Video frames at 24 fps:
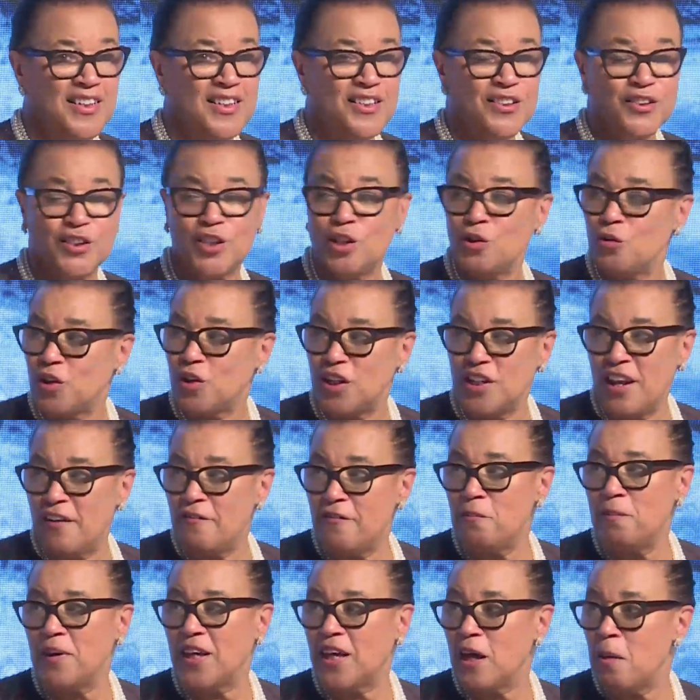So you can
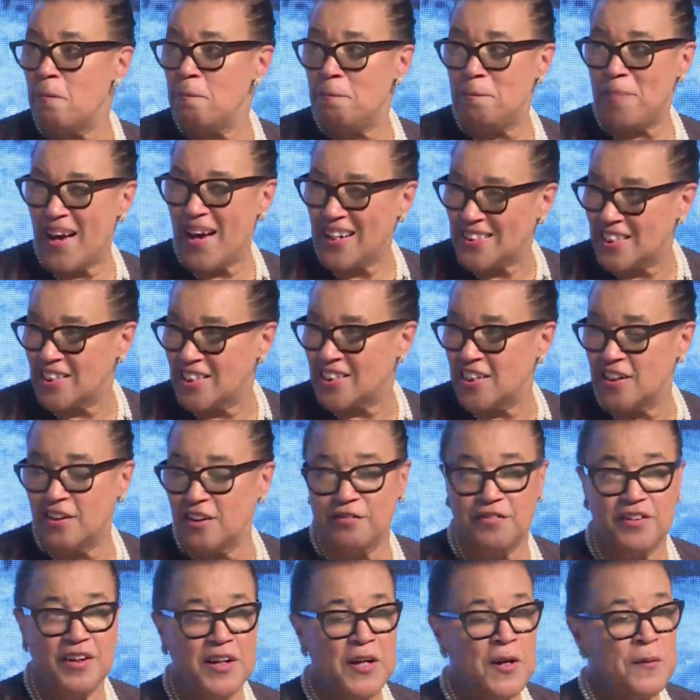never be
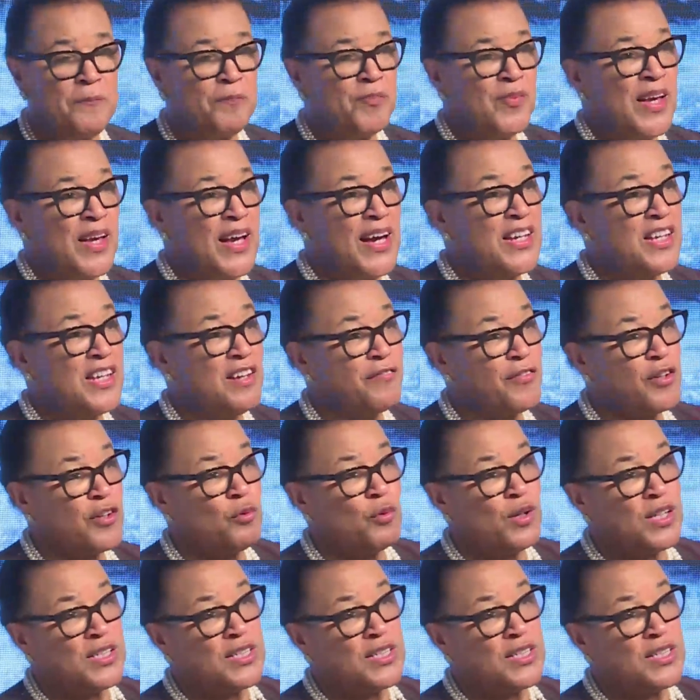competitive. And if you